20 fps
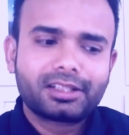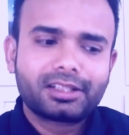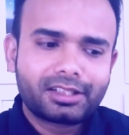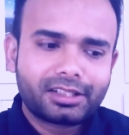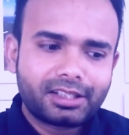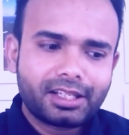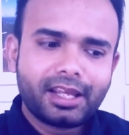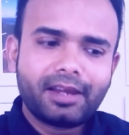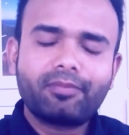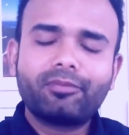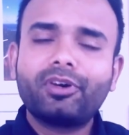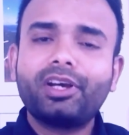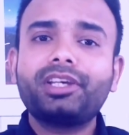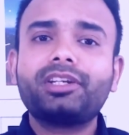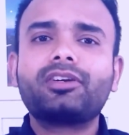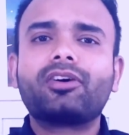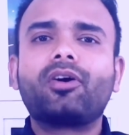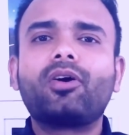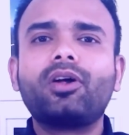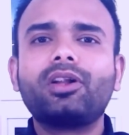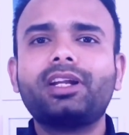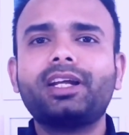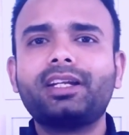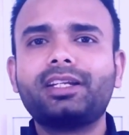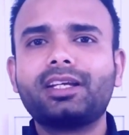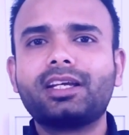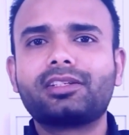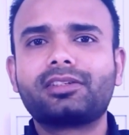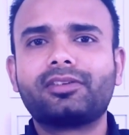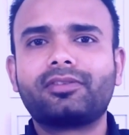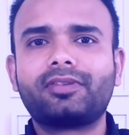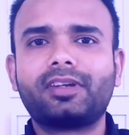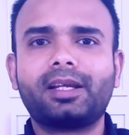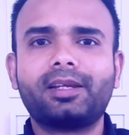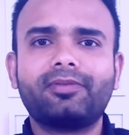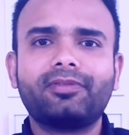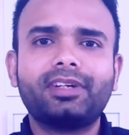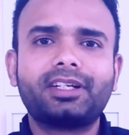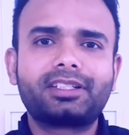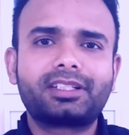Same way in all areas of
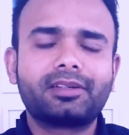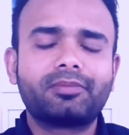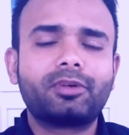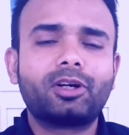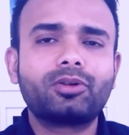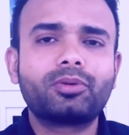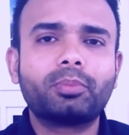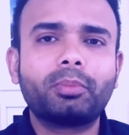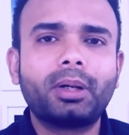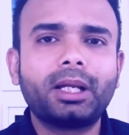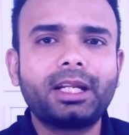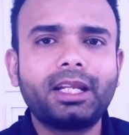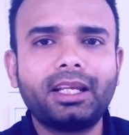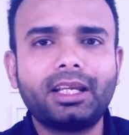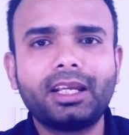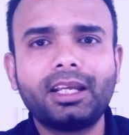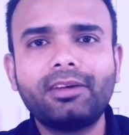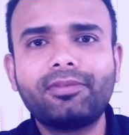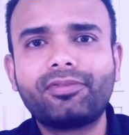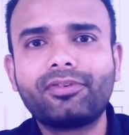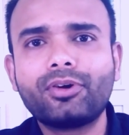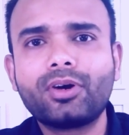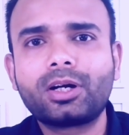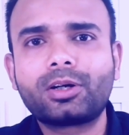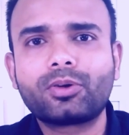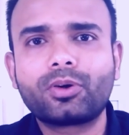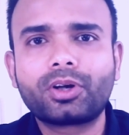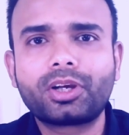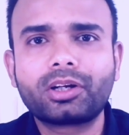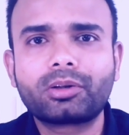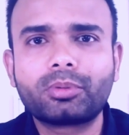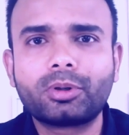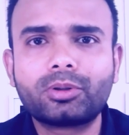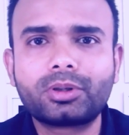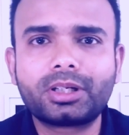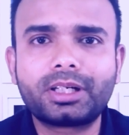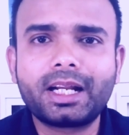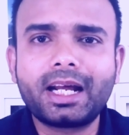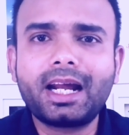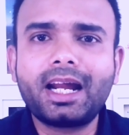life. It's about money. If you are talking
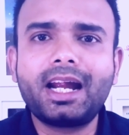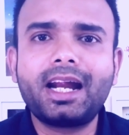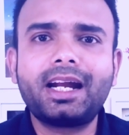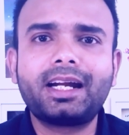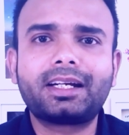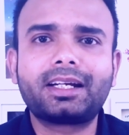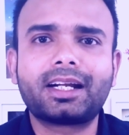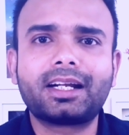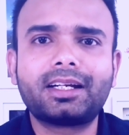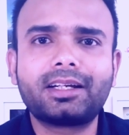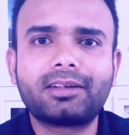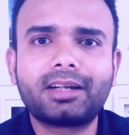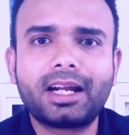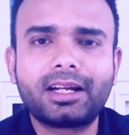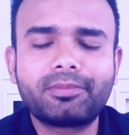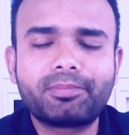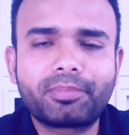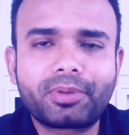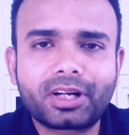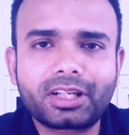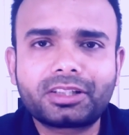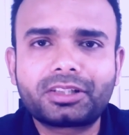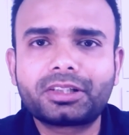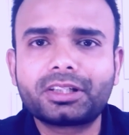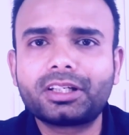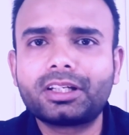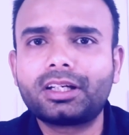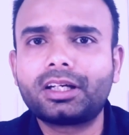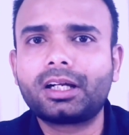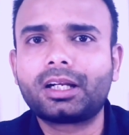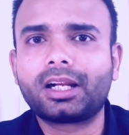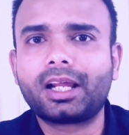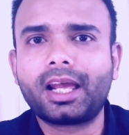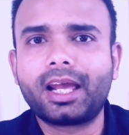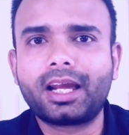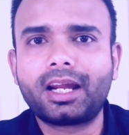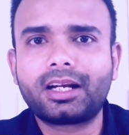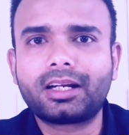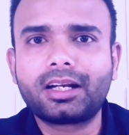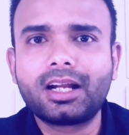about debt and, and
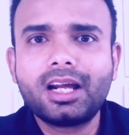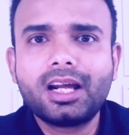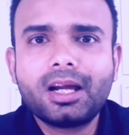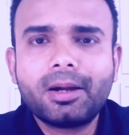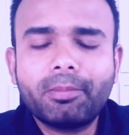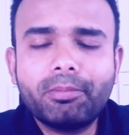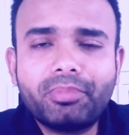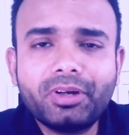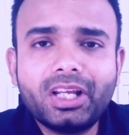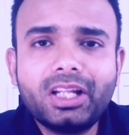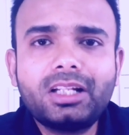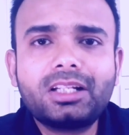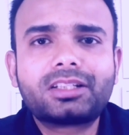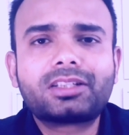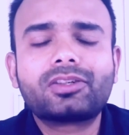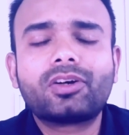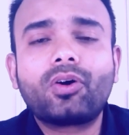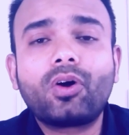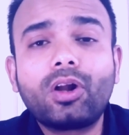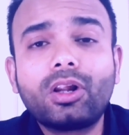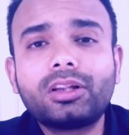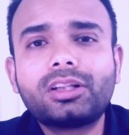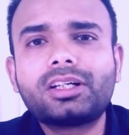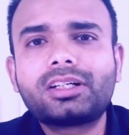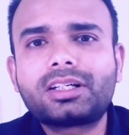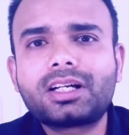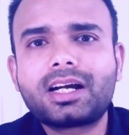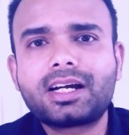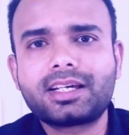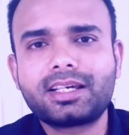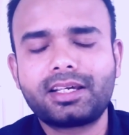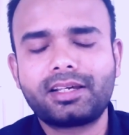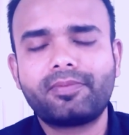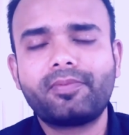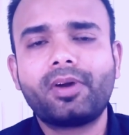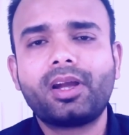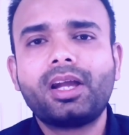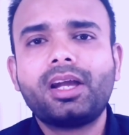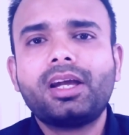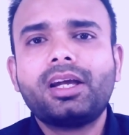pressure and bills all the
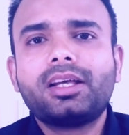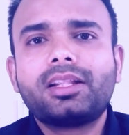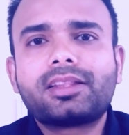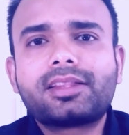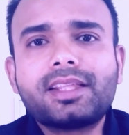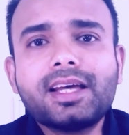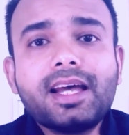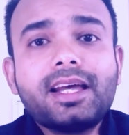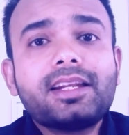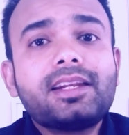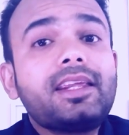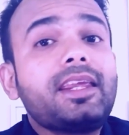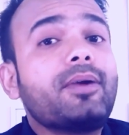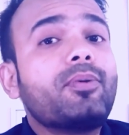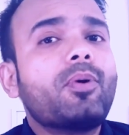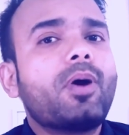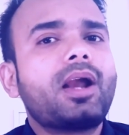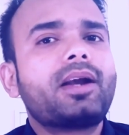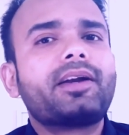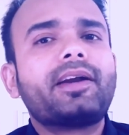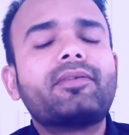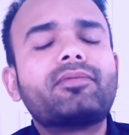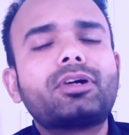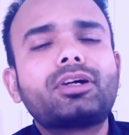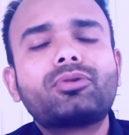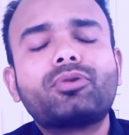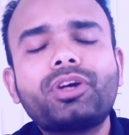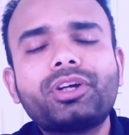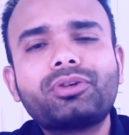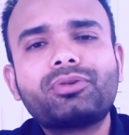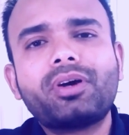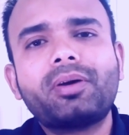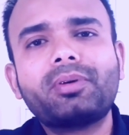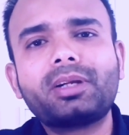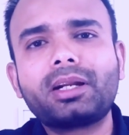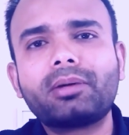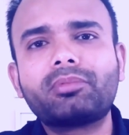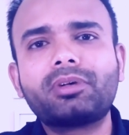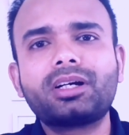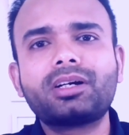time, then you are never going to
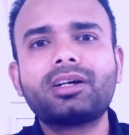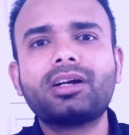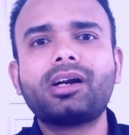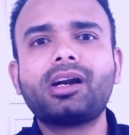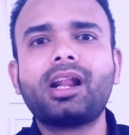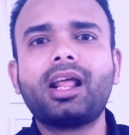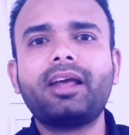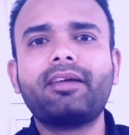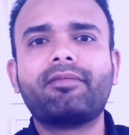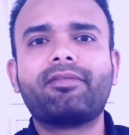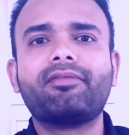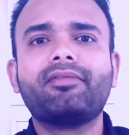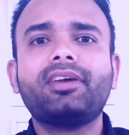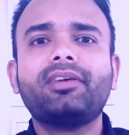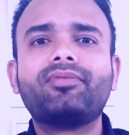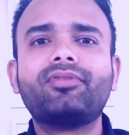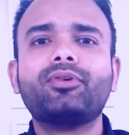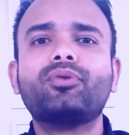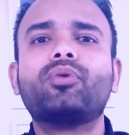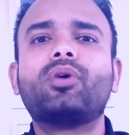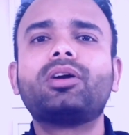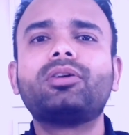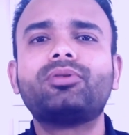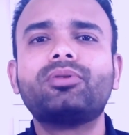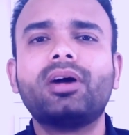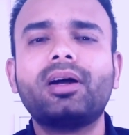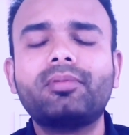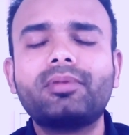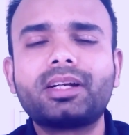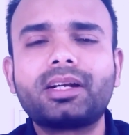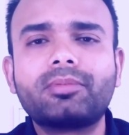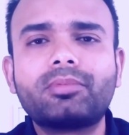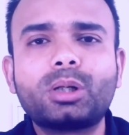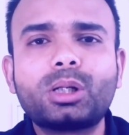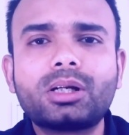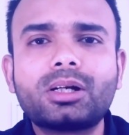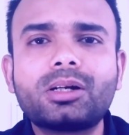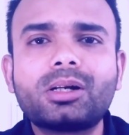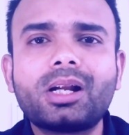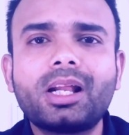have an abundant life. If you want to have an
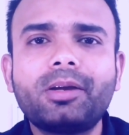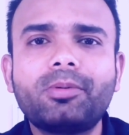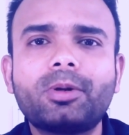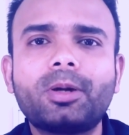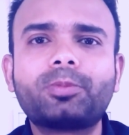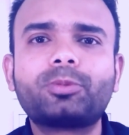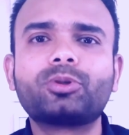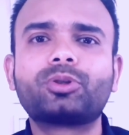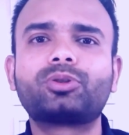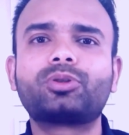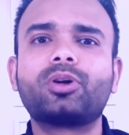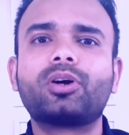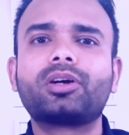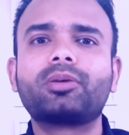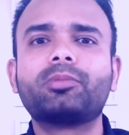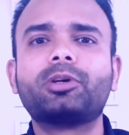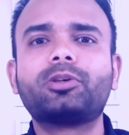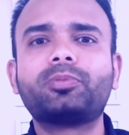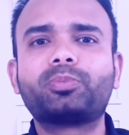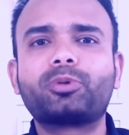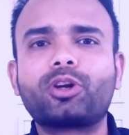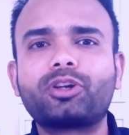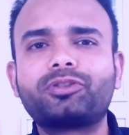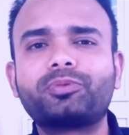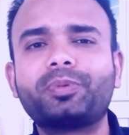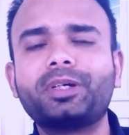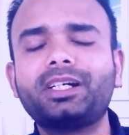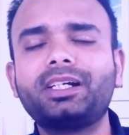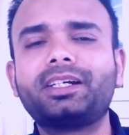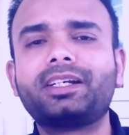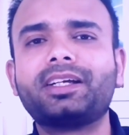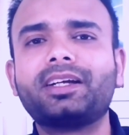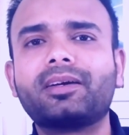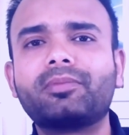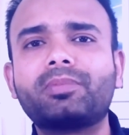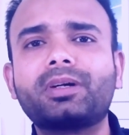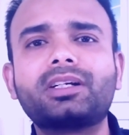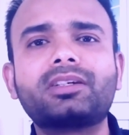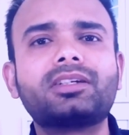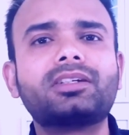abundant life, you have to talk about prosperity,
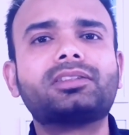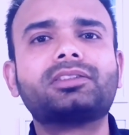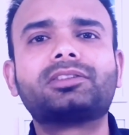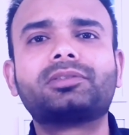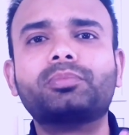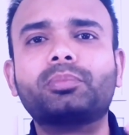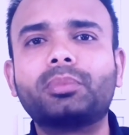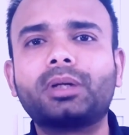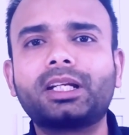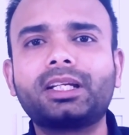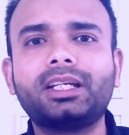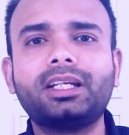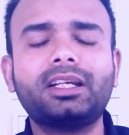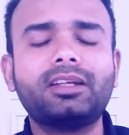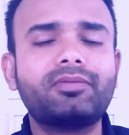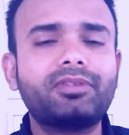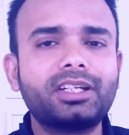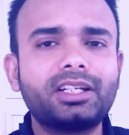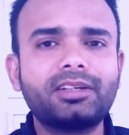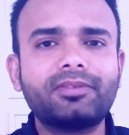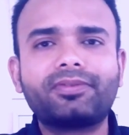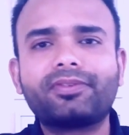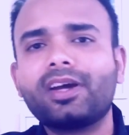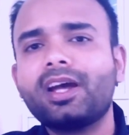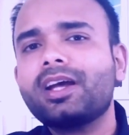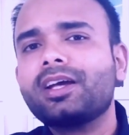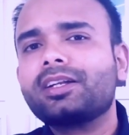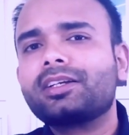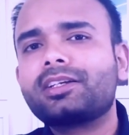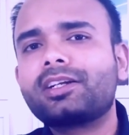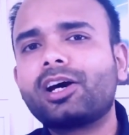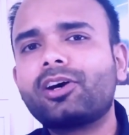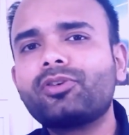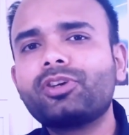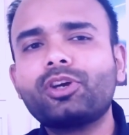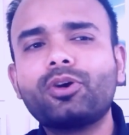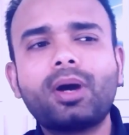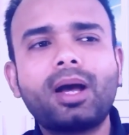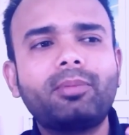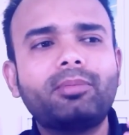abundance, money. Even if
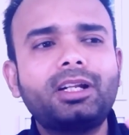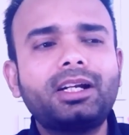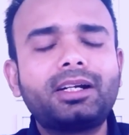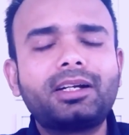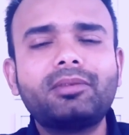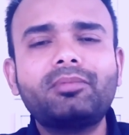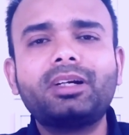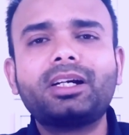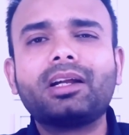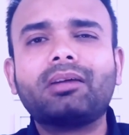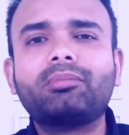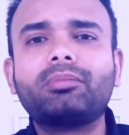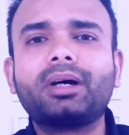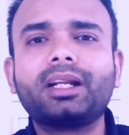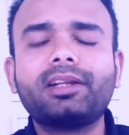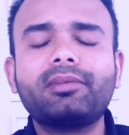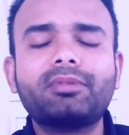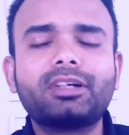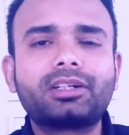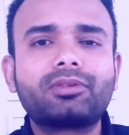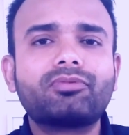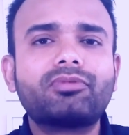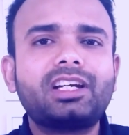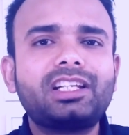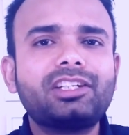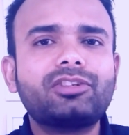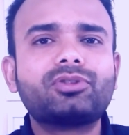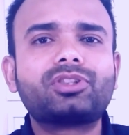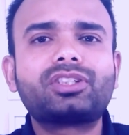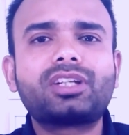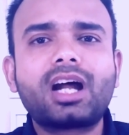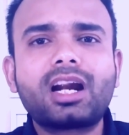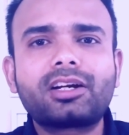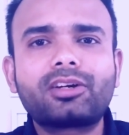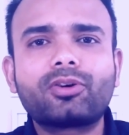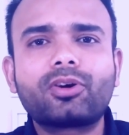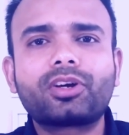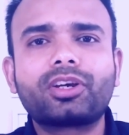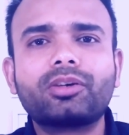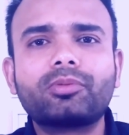now you have little bit of money, but when you
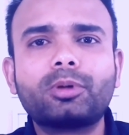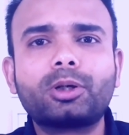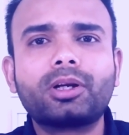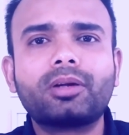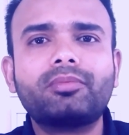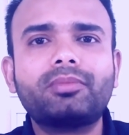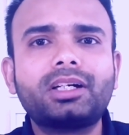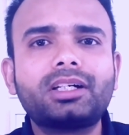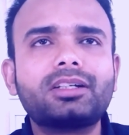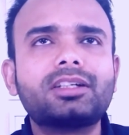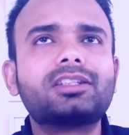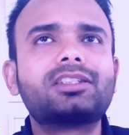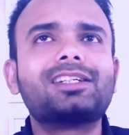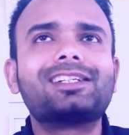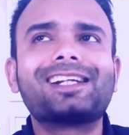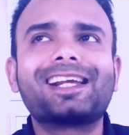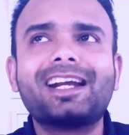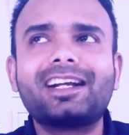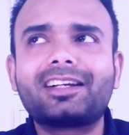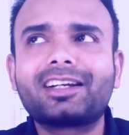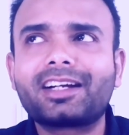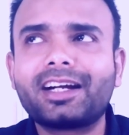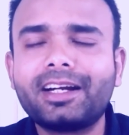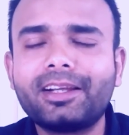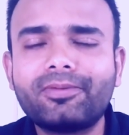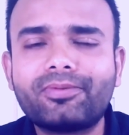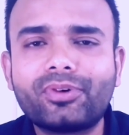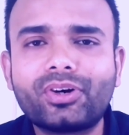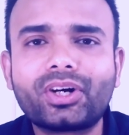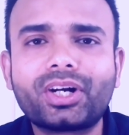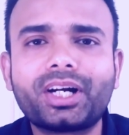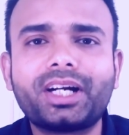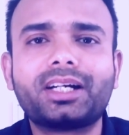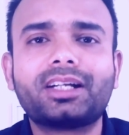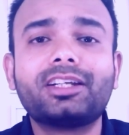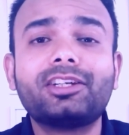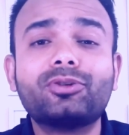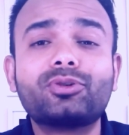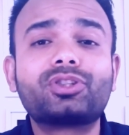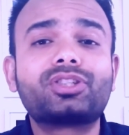start talking about abundance and get ready for
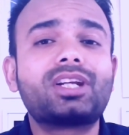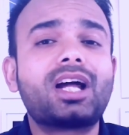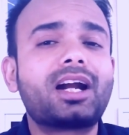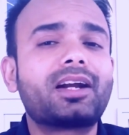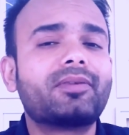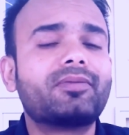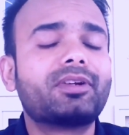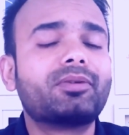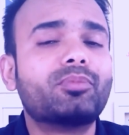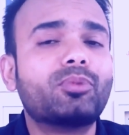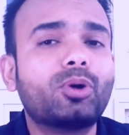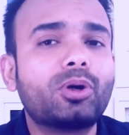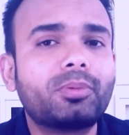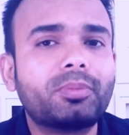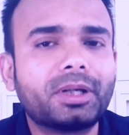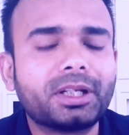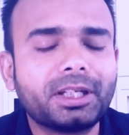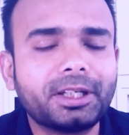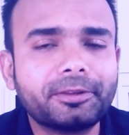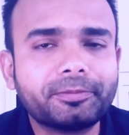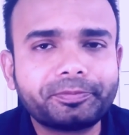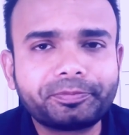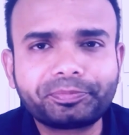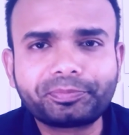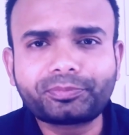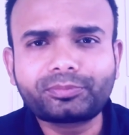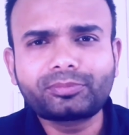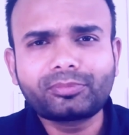it, you start having more money.